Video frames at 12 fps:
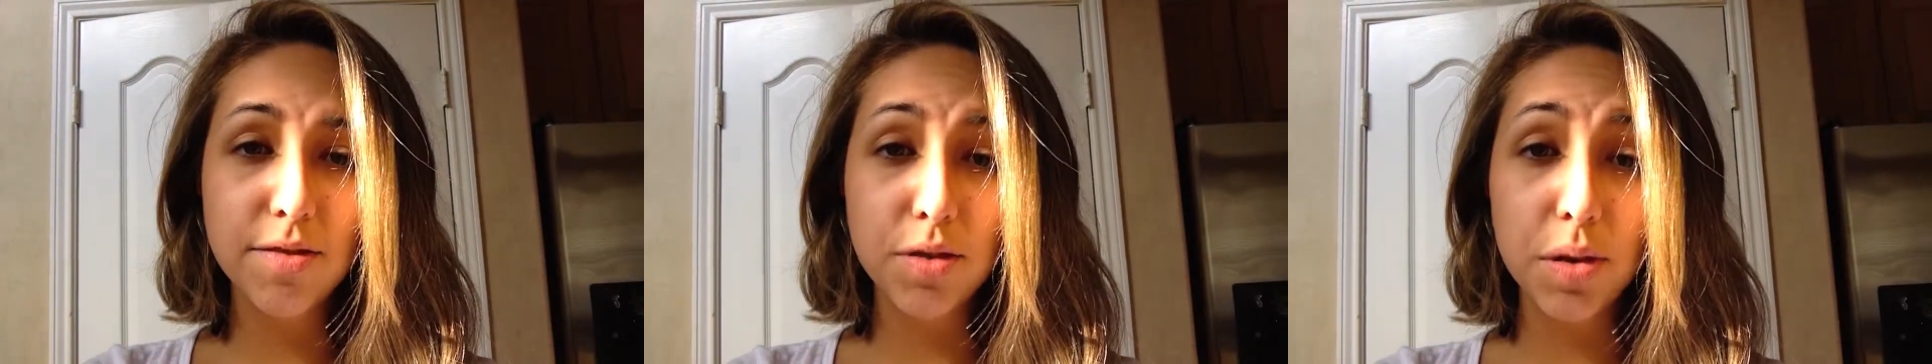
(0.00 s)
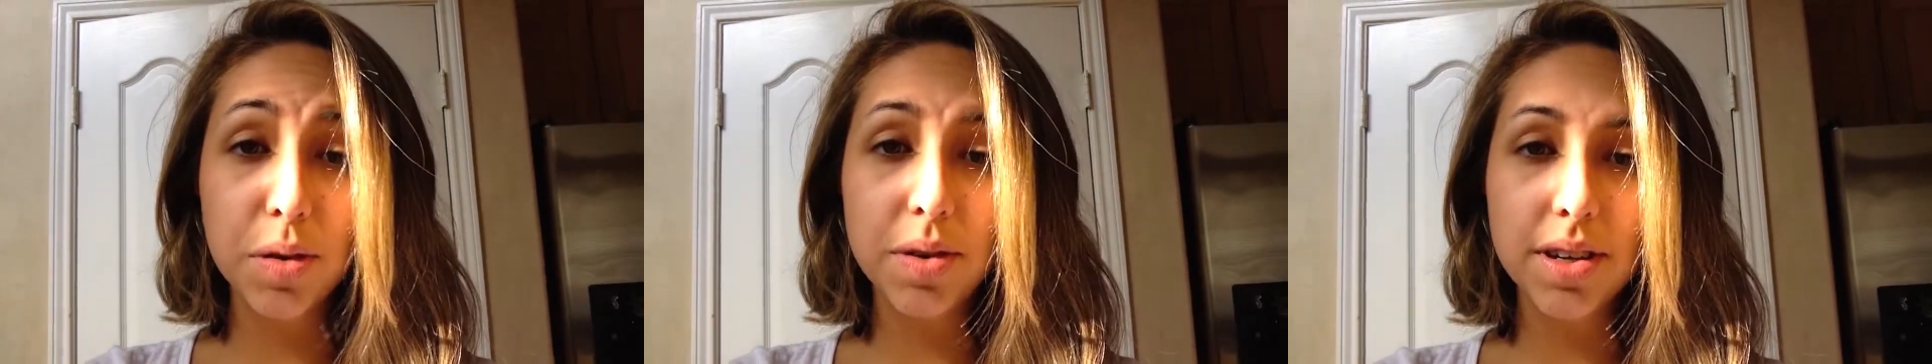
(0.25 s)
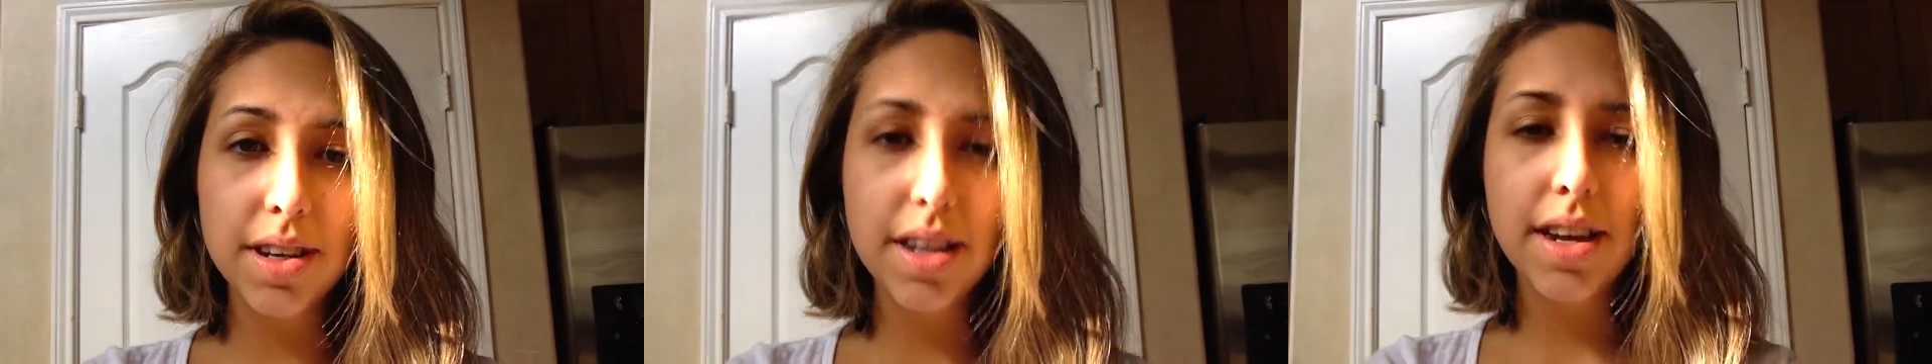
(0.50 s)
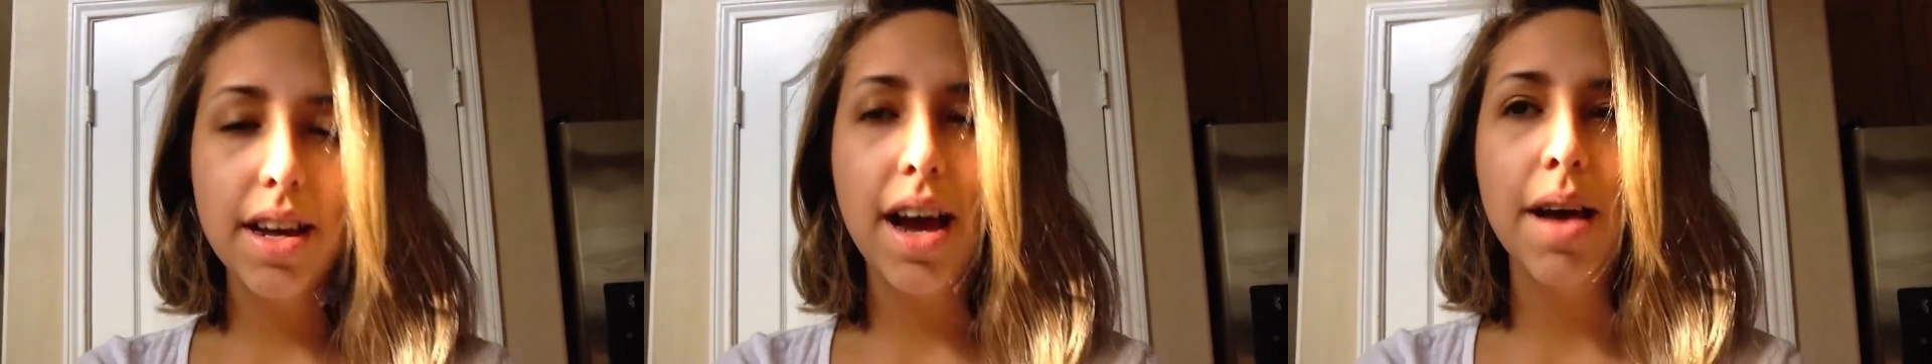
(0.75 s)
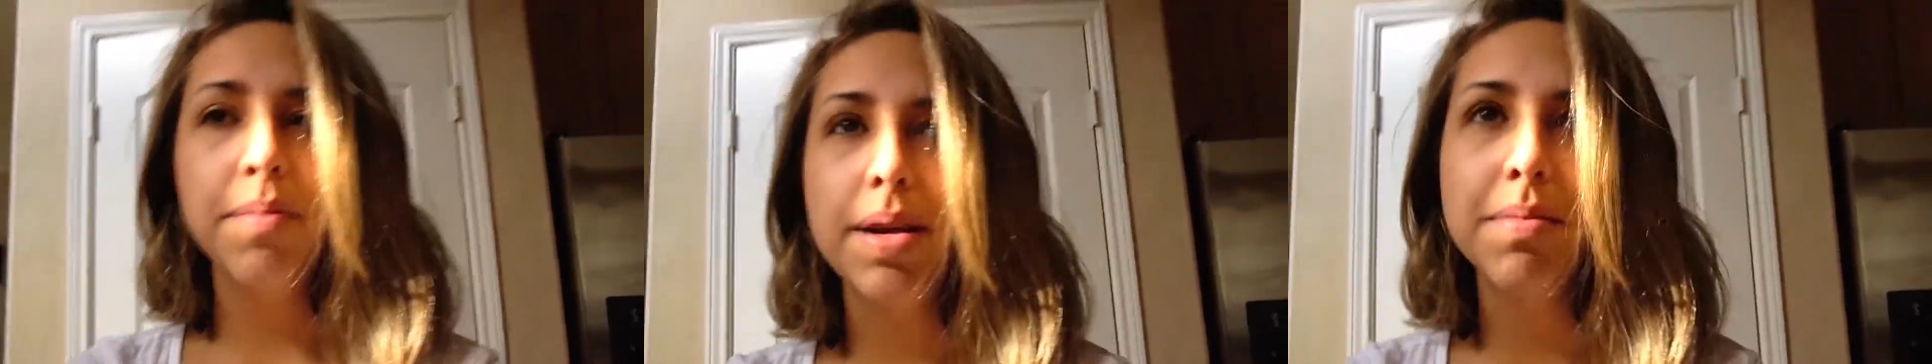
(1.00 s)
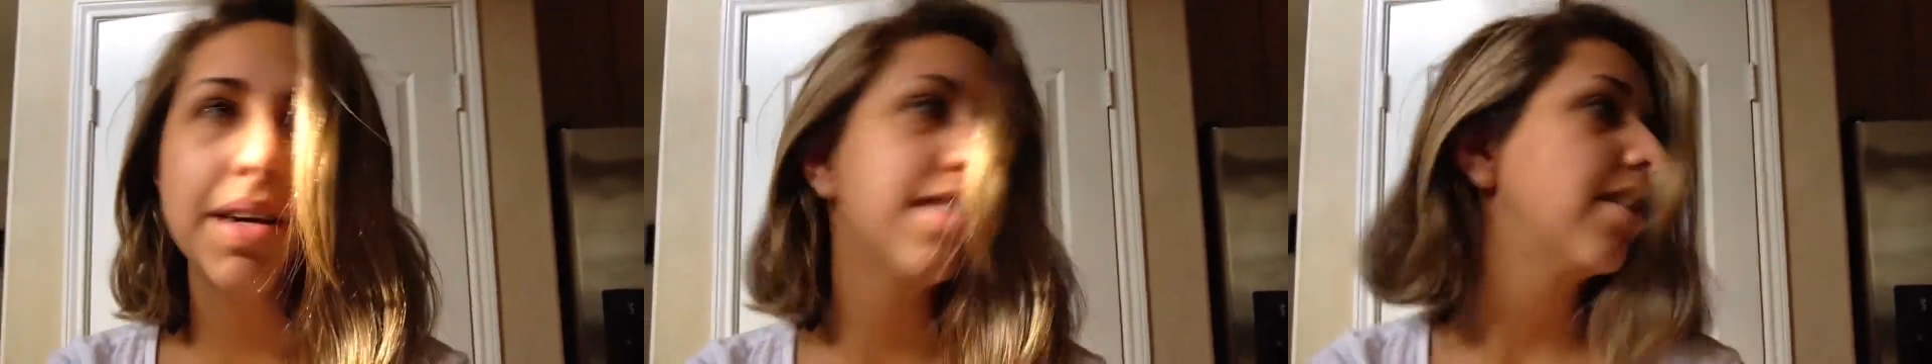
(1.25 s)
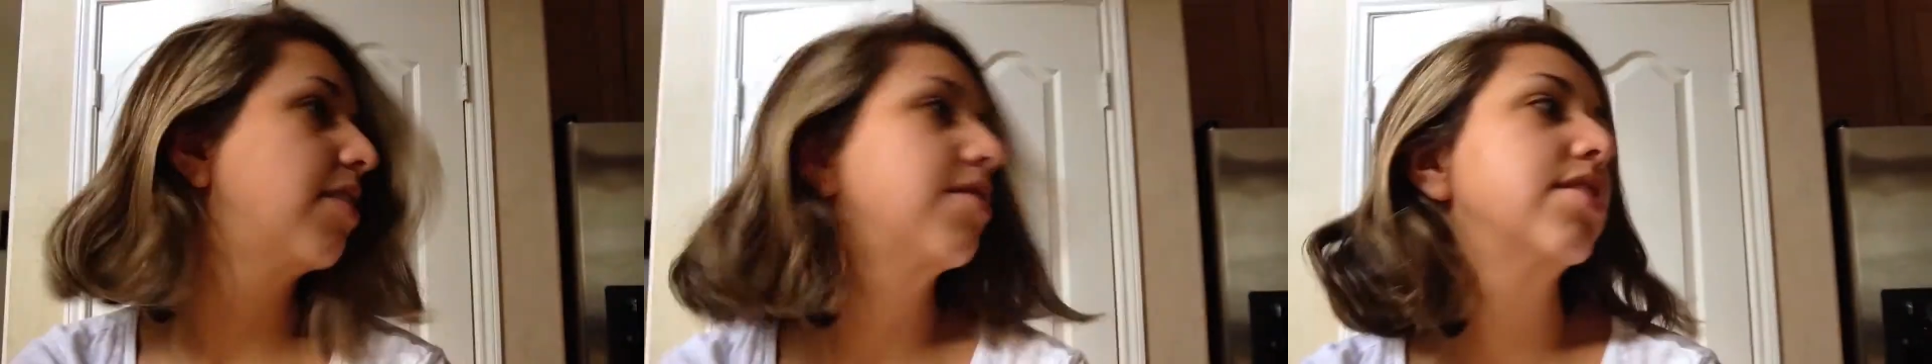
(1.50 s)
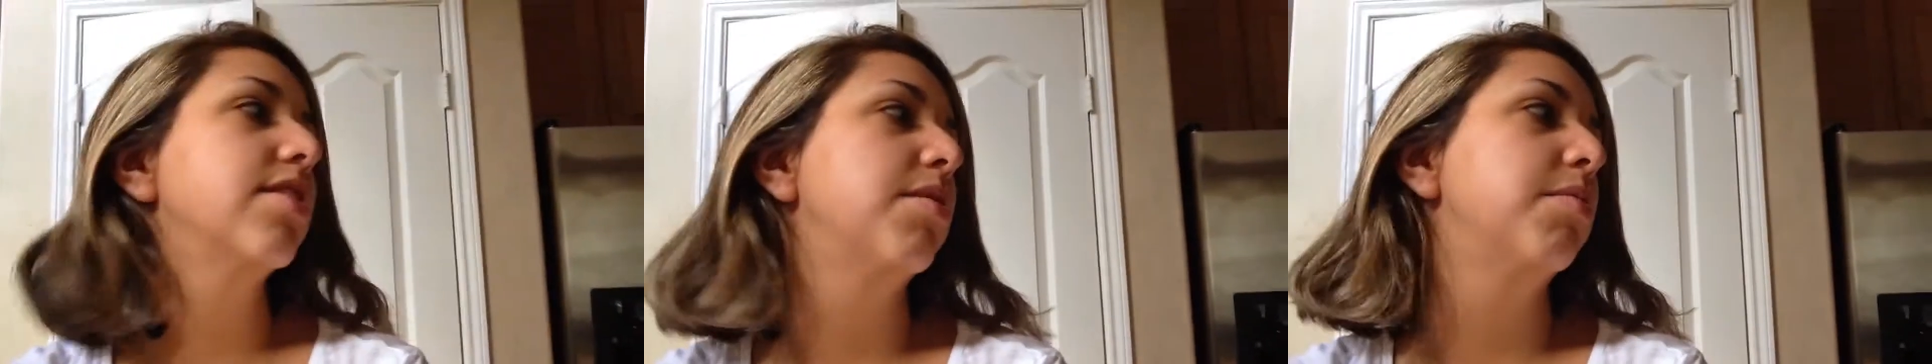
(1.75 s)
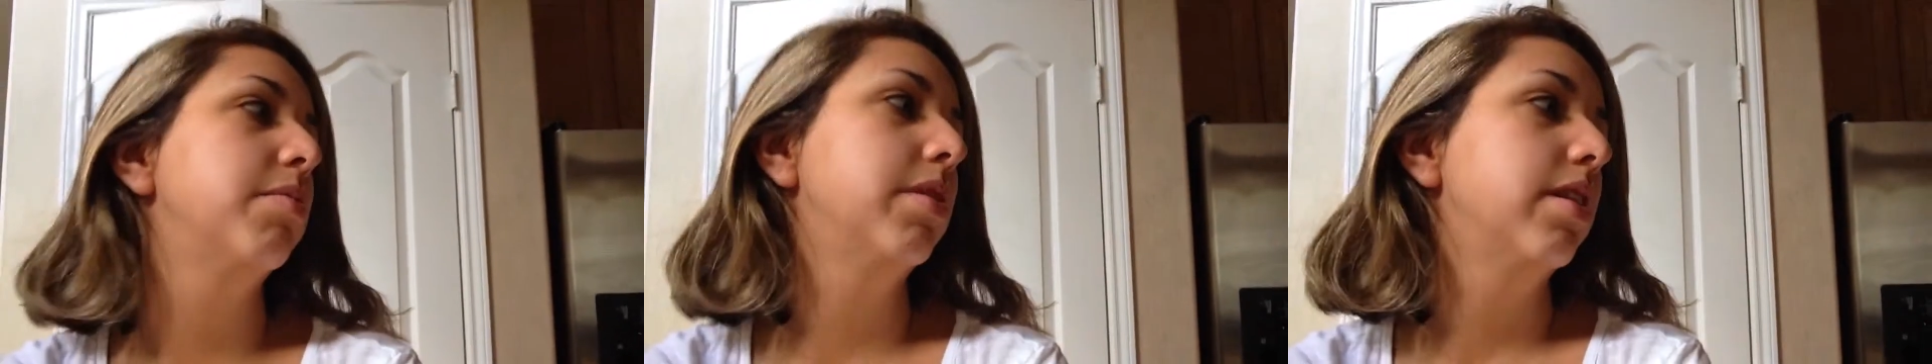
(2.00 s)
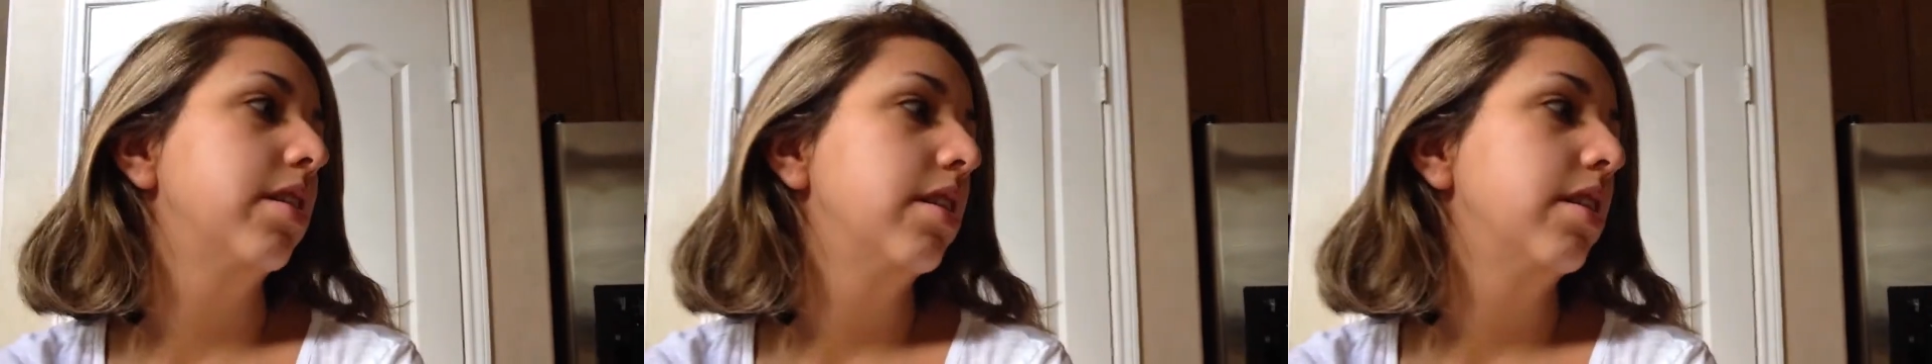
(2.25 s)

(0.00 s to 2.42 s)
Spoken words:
food. I made myself some